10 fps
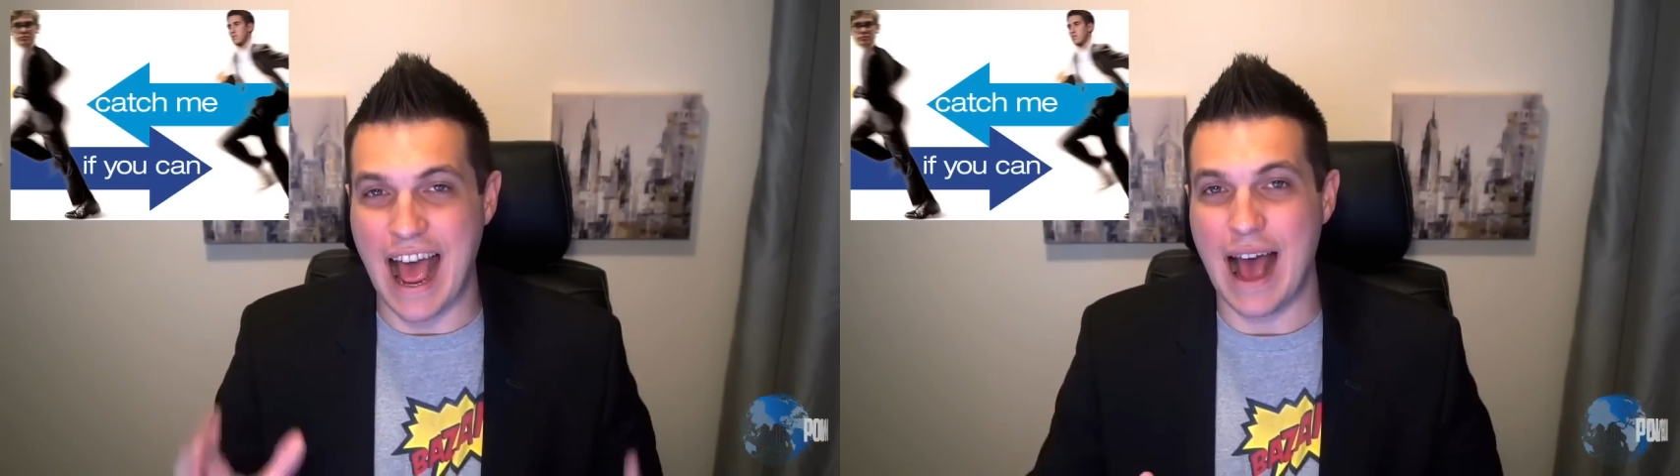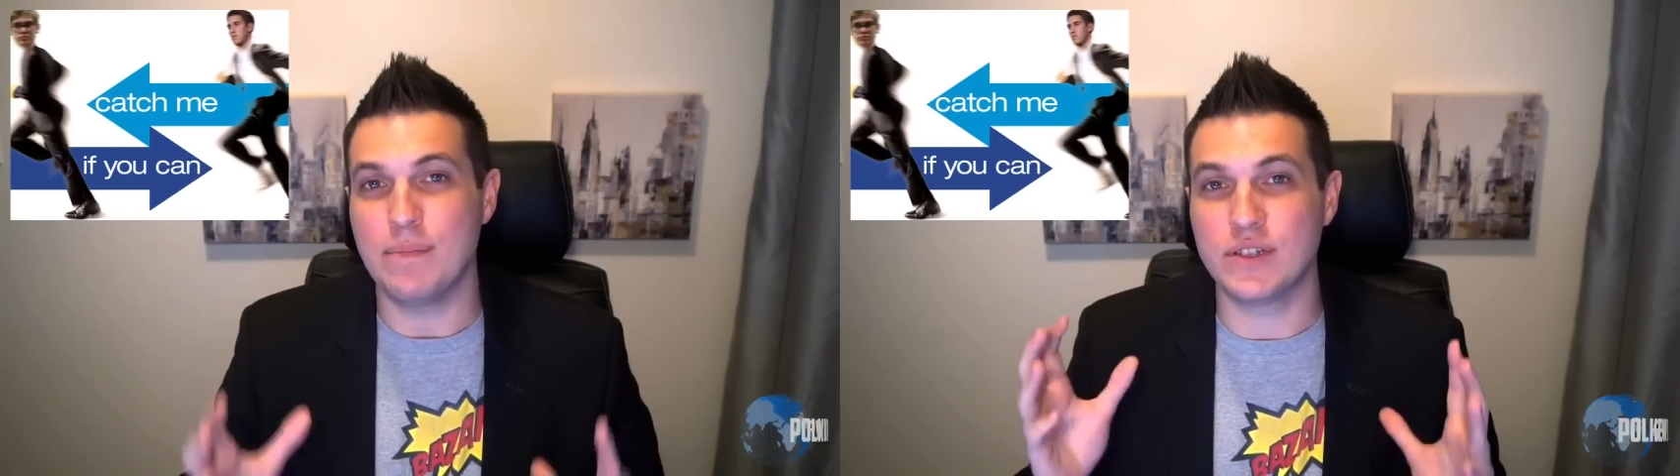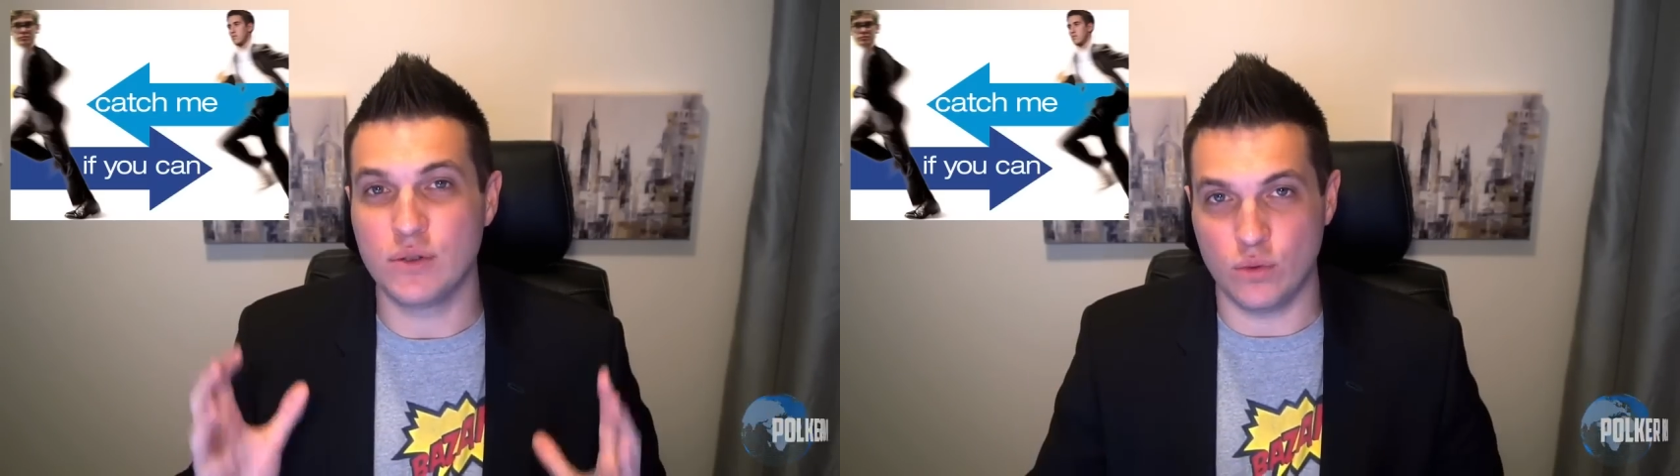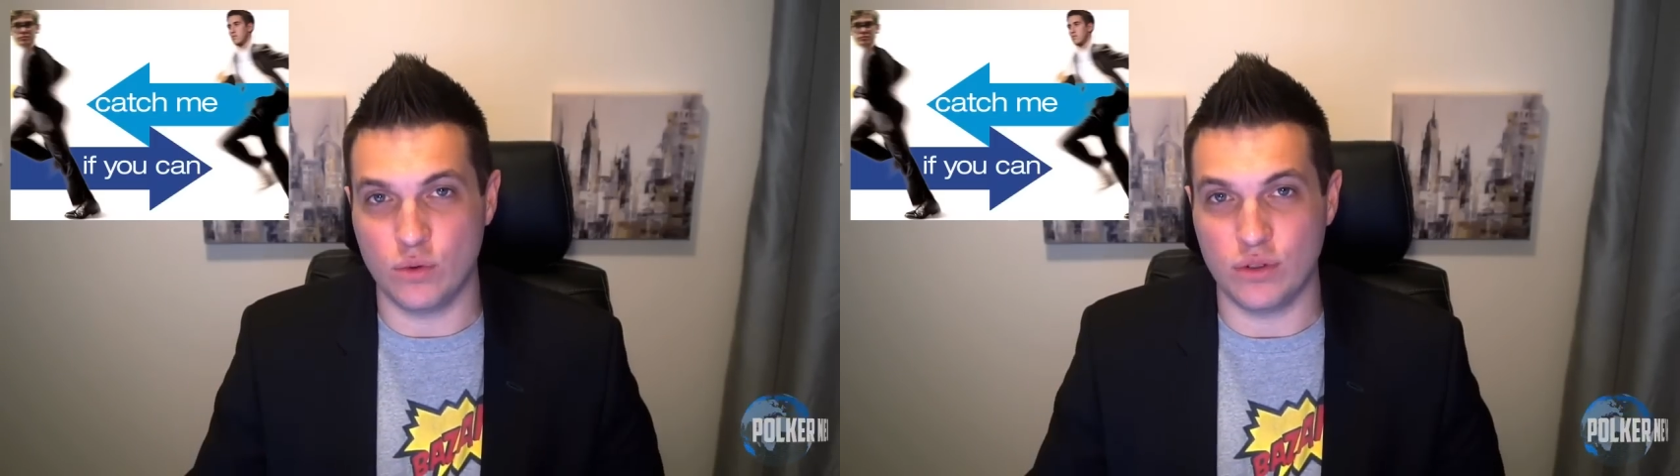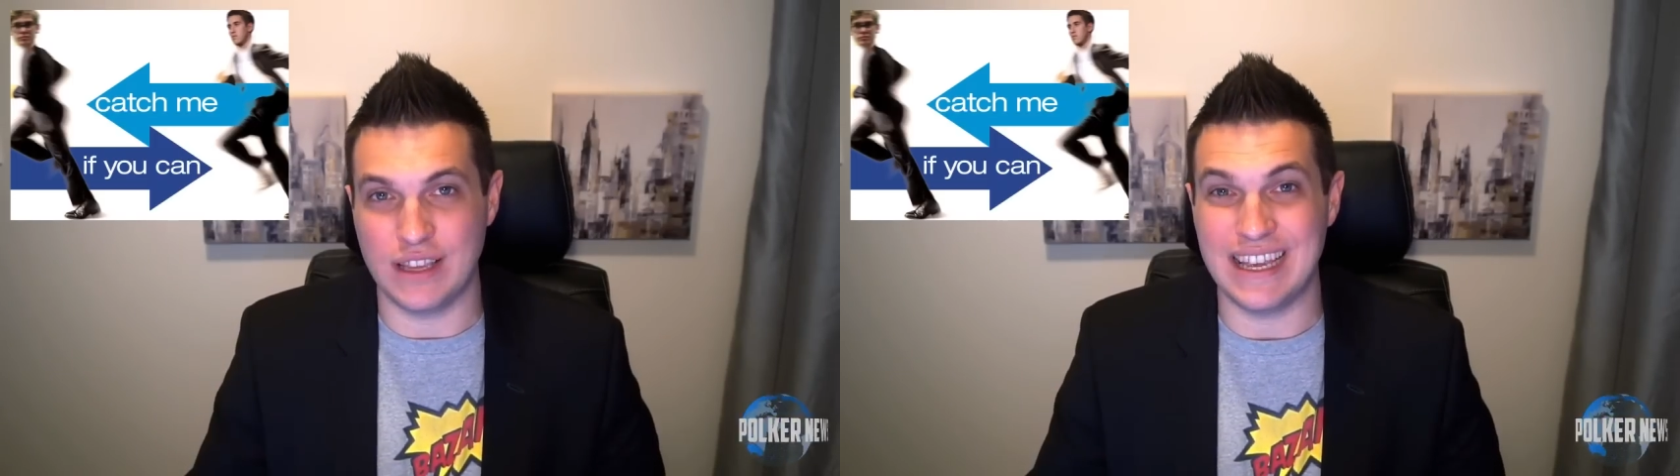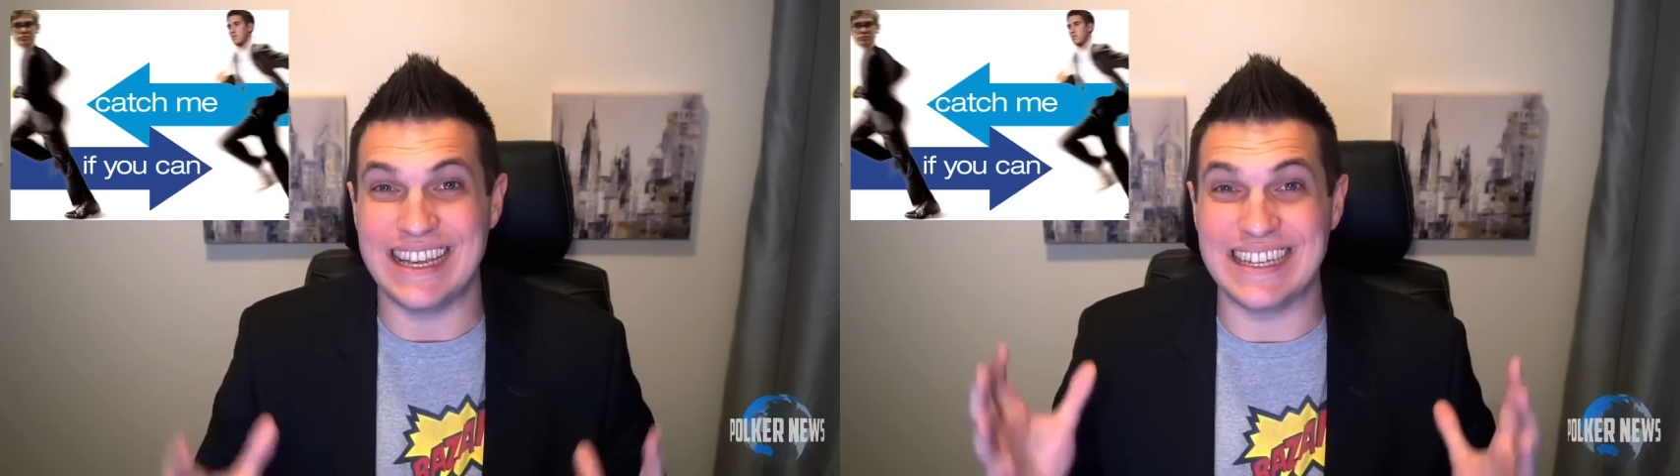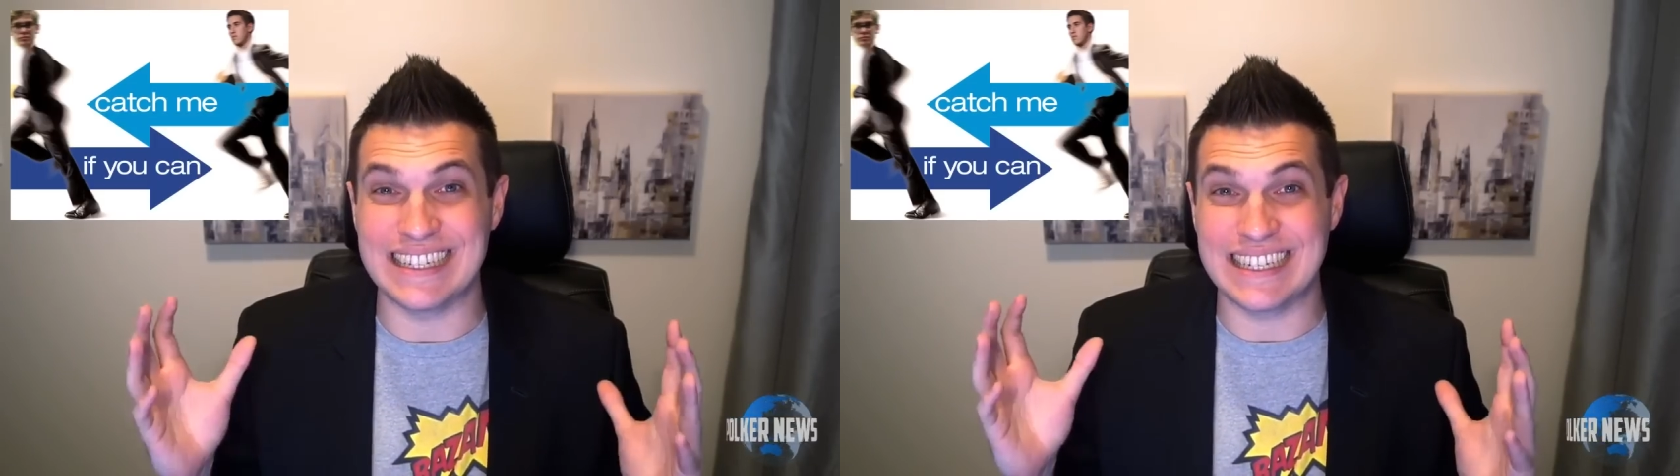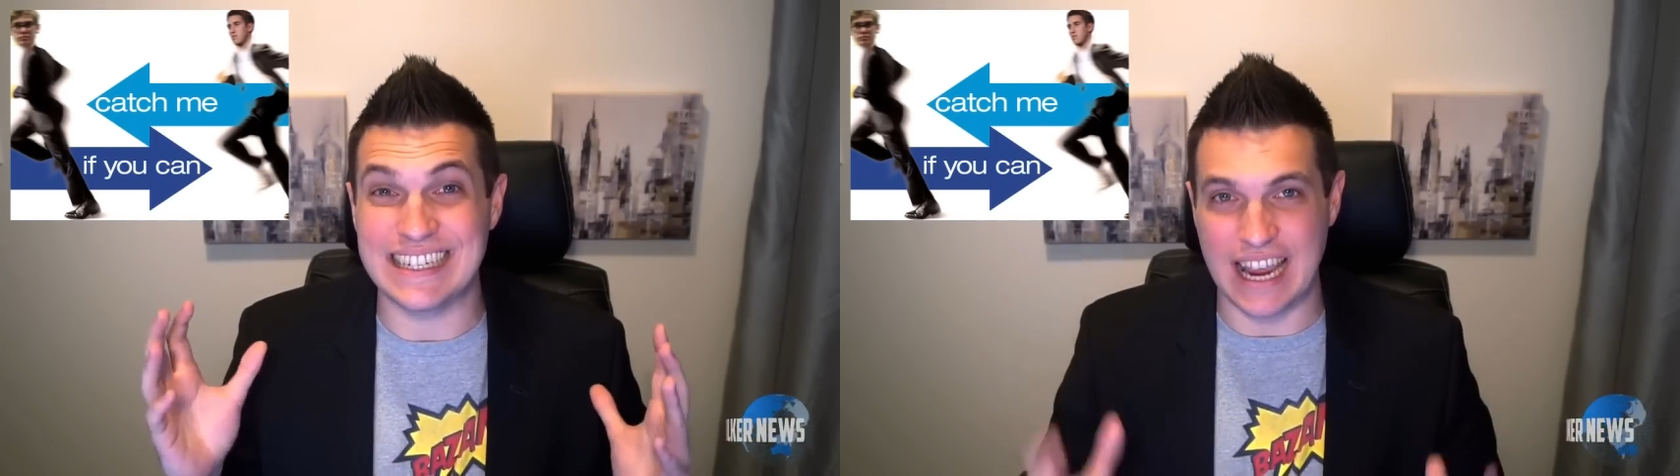absolutely
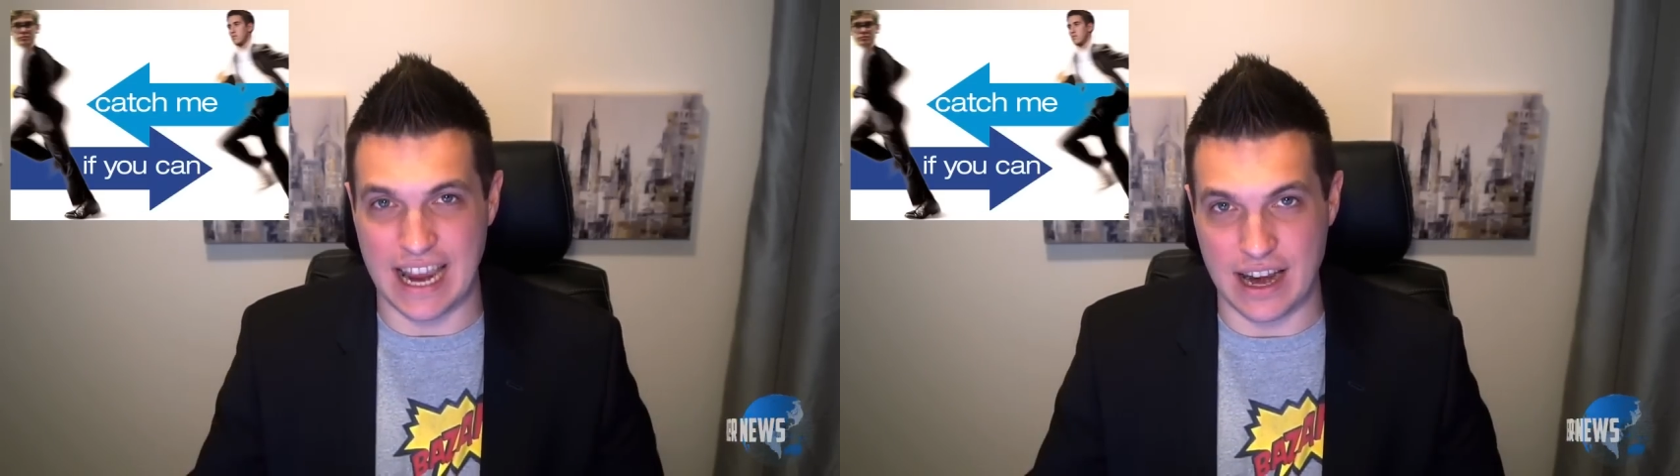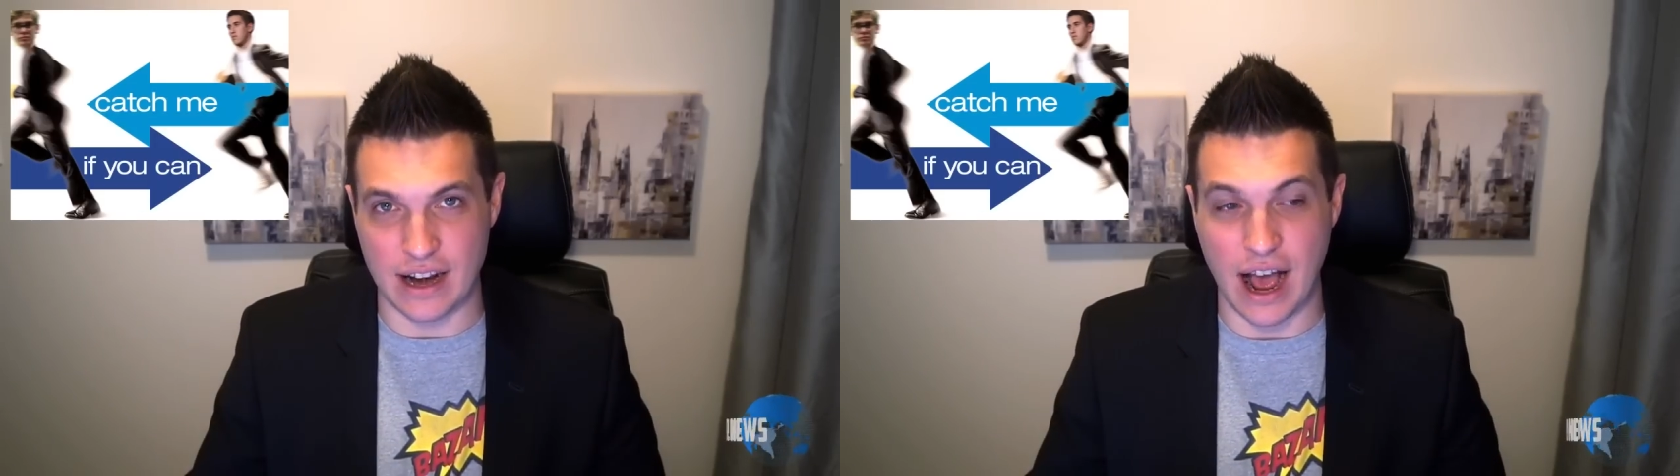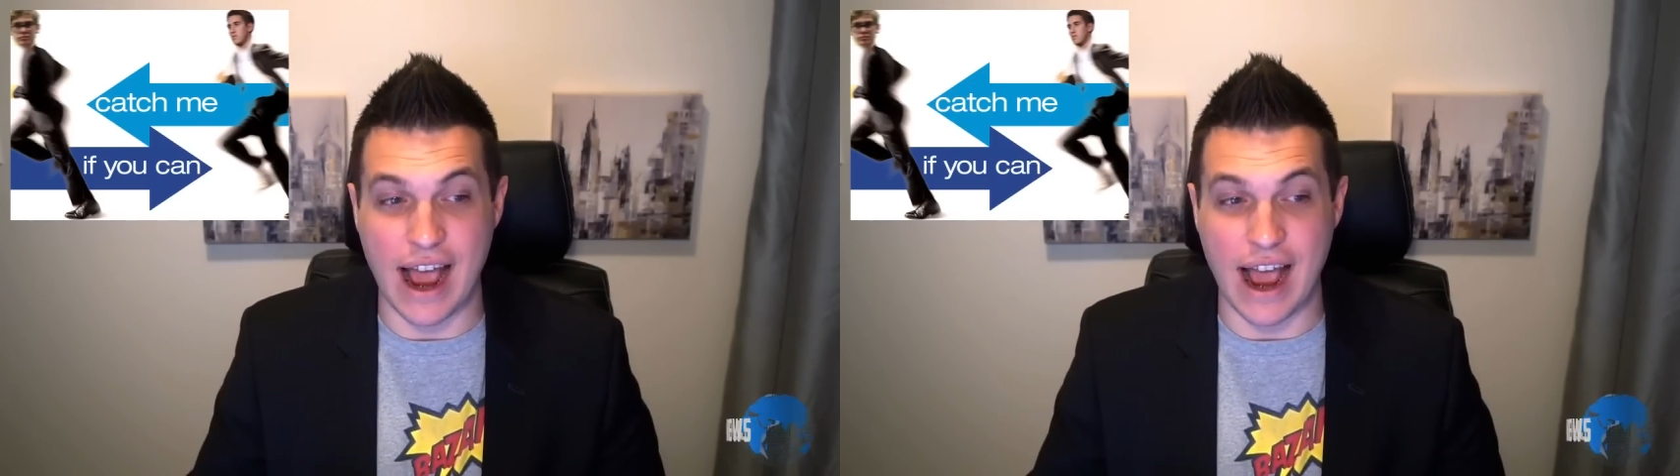insane.